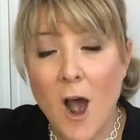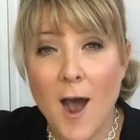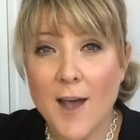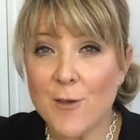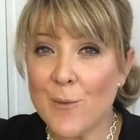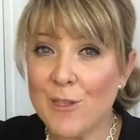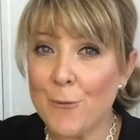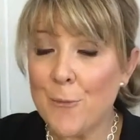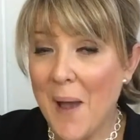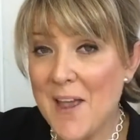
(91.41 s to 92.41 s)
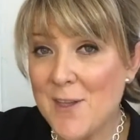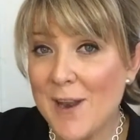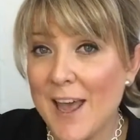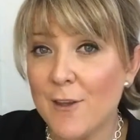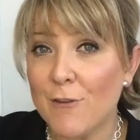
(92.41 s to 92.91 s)
either with the way you
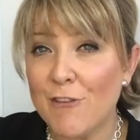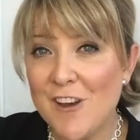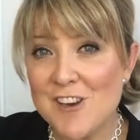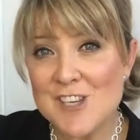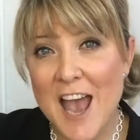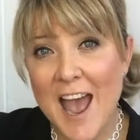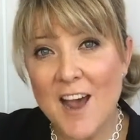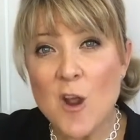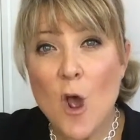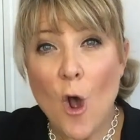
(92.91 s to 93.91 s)
lay your furniture out